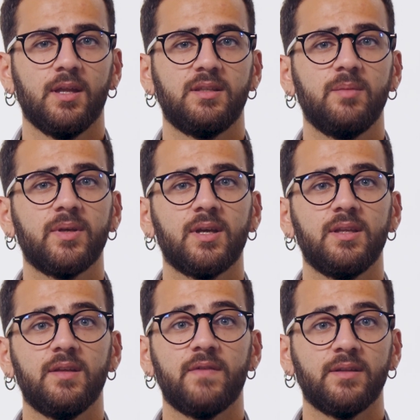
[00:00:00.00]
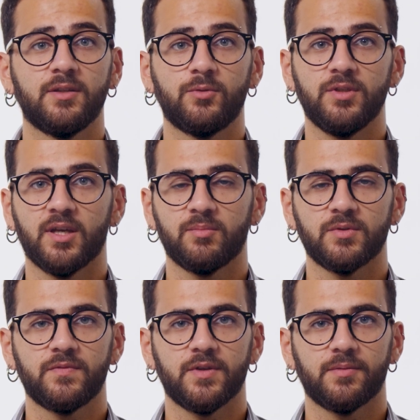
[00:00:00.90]
typically vented to the
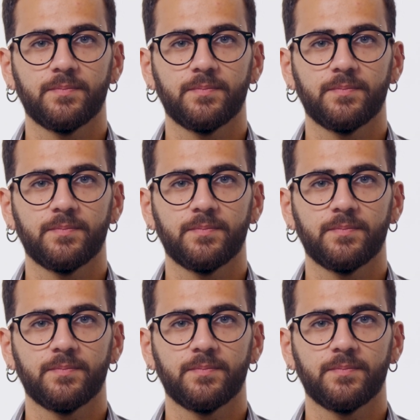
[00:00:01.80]
atmosphere.